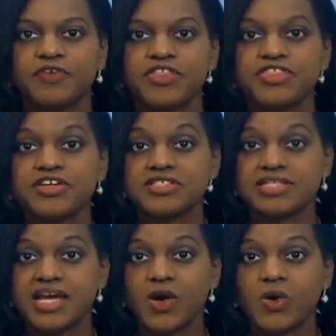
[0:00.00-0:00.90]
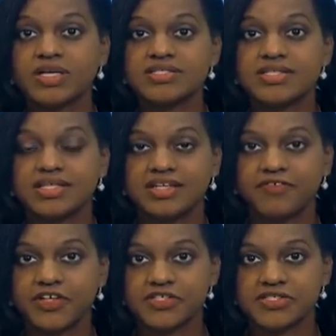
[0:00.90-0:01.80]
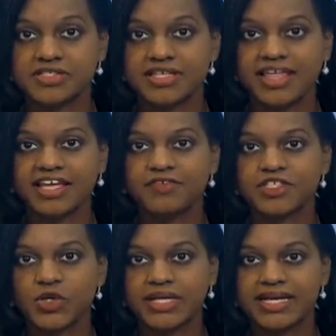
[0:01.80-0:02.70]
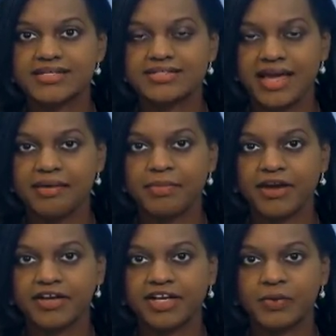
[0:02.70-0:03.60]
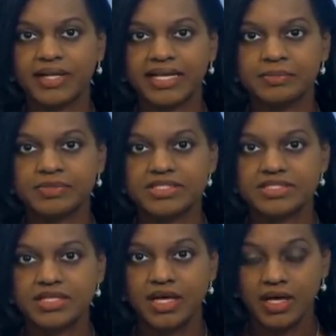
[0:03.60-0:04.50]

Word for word: for Thursday, August 31st. Thank you for joining us. I am Mariclaire Williams.